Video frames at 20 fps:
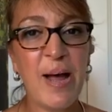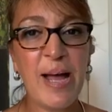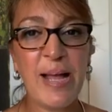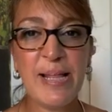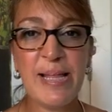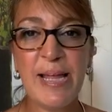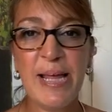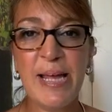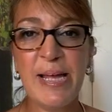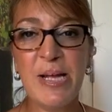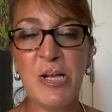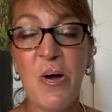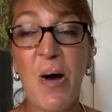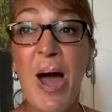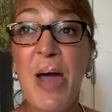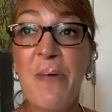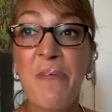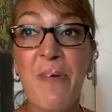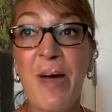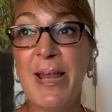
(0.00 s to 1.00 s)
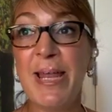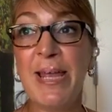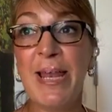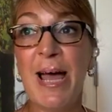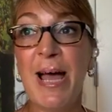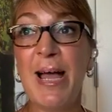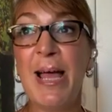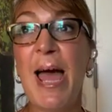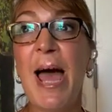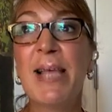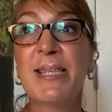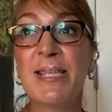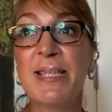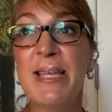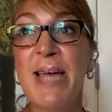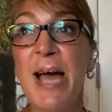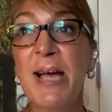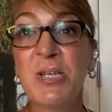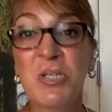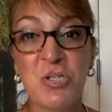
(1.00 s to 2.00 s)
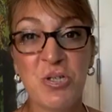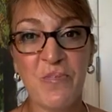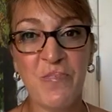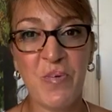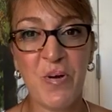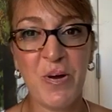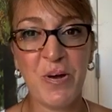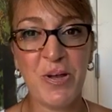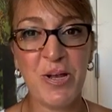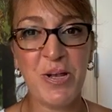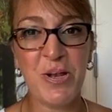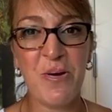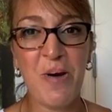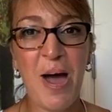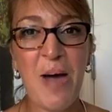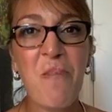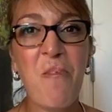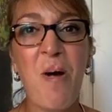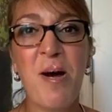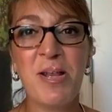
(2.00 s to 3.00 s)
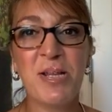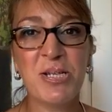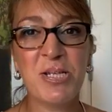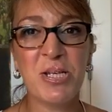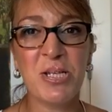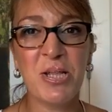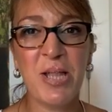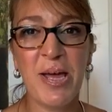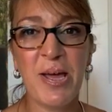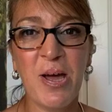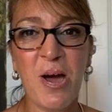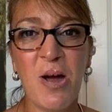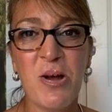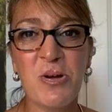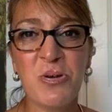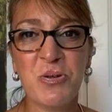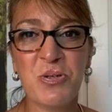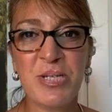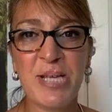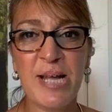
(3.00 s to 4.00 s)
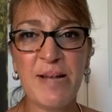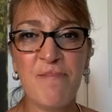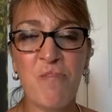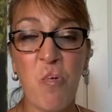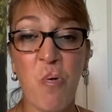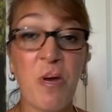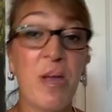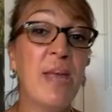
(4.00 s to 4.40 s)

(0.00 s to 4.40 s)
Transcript: And, you know, I read it as an extrovert, you know, I wanted to like understand more,